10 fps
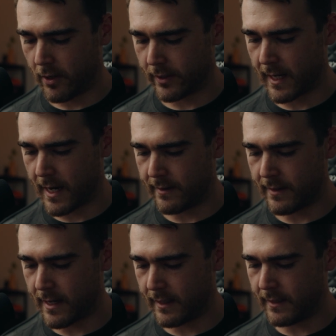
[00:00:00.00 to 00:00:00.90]
Okay,
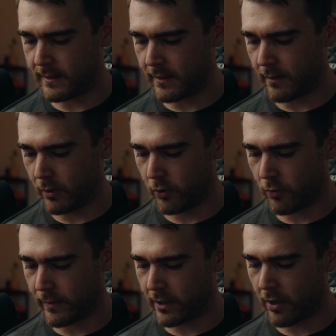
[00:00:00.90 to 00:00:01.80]
there is the
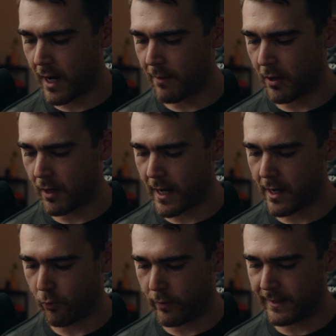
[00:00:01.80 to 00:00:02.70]
balloon. We're going to go up
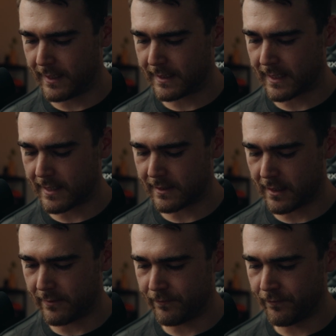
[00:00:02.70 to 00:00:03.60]
high with this
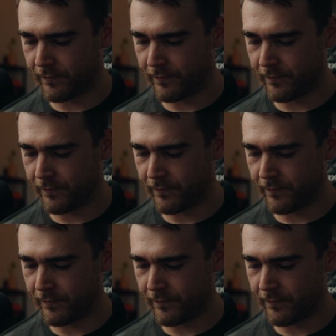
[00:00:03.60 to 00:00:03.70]
Tesla.